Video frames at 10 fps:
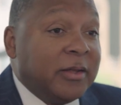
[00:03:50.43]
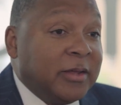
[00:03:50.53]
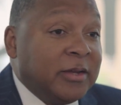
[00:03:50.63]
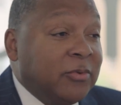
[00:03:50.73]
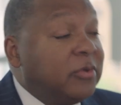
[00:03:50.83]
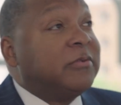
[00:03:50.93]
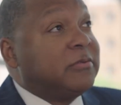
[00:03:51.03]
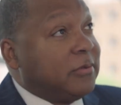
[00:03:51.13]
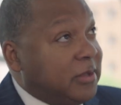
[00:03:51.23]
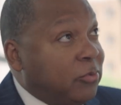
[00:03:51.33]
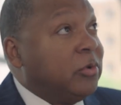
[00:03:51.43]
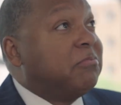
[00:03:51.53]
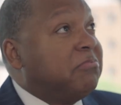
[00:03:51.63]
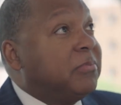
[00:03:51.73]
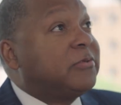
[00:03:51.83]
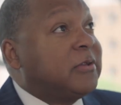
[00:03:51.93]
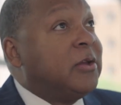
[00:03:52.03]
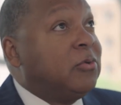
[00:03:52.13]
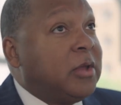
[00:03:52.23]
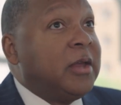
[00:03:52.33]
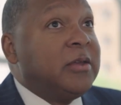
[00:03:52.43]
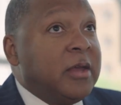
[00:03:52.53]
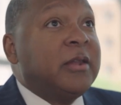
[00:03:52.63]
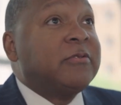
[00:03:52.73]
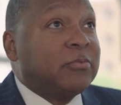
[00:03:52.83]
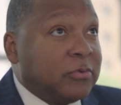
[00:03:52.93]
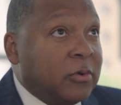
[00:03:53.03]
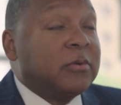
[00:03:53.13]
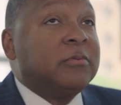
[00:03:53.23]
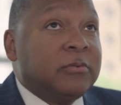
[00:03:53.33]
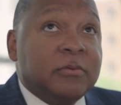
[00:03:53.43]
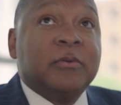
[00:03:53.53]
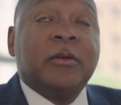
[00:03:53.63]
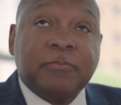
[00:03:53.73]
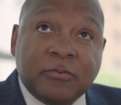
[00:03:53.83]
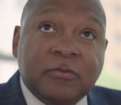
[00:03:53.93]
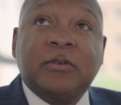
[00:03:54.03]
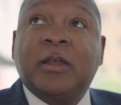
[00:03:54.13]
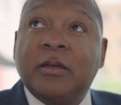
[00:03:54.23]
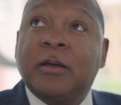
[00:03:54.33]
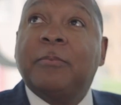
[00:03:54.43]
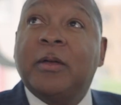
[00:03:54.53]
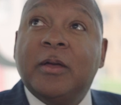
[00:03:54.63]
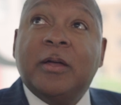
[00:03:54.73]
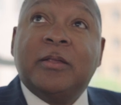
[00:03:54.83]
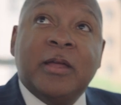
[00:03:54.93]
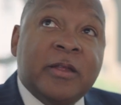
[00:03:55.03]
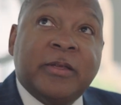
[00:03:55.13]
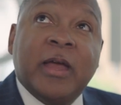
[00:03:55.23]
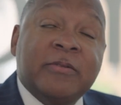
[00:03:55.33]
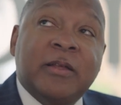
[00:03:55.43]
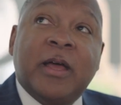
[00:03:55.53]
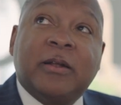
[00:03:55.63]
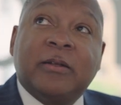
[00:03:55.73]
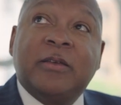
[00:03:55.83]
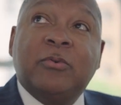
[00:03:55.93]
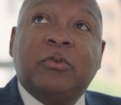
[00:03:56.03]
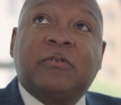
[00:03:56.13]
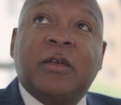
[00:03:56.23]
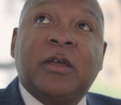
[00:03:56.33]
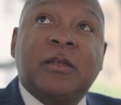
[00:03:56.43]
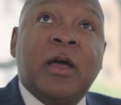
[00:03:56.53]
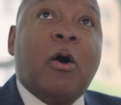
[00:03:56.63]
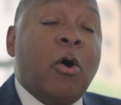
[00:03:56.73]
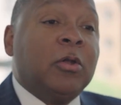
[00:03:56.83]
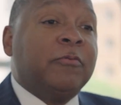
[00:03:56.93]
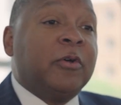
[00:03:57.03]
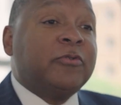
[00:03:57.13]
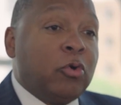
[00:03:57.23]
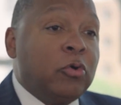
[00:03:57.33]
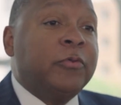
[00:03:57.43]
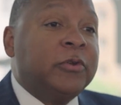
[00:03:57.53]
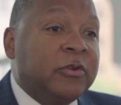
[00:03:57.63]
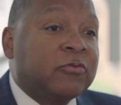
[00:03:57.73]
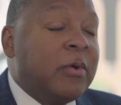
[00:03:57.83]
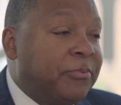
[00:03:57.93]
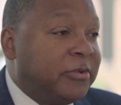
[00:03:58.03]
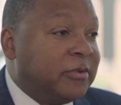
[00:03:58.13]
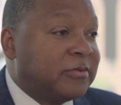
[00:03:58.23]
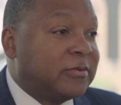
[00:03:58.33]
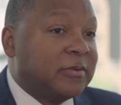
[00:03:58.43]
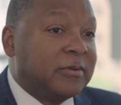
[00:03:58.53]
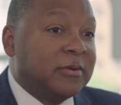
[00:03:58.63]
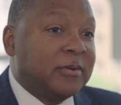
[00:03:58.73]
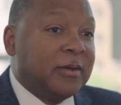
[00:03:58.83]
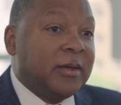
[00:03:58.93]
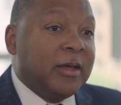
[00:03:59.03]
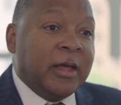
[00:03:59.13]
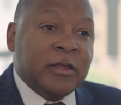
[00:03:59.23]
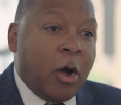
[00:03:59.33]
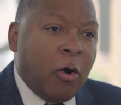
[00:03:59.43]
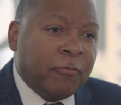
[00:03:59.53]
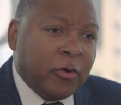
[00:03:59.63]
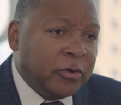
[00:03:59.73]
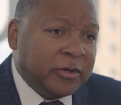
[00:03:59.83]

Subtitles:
Then he would say, okay, yeah, you see that, yep. Then at the end of that, he would say, now all of us heard the descriptions, and they're all very